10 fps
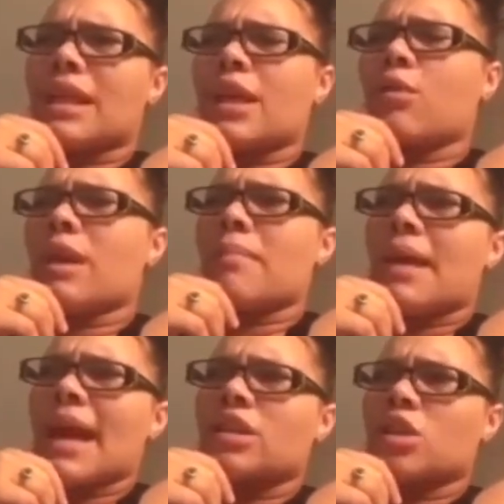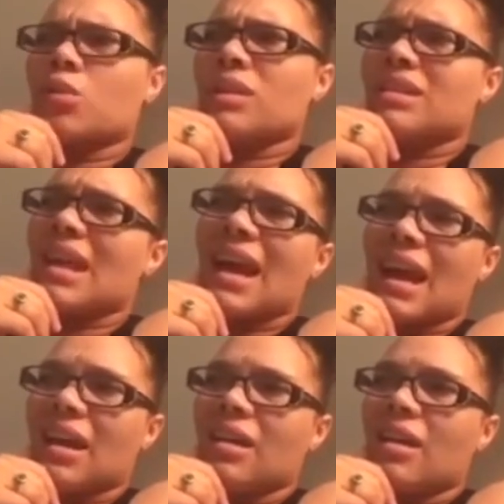that it'll get back to you is
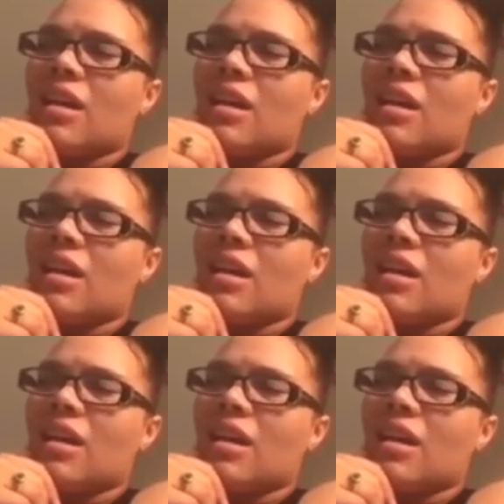sad.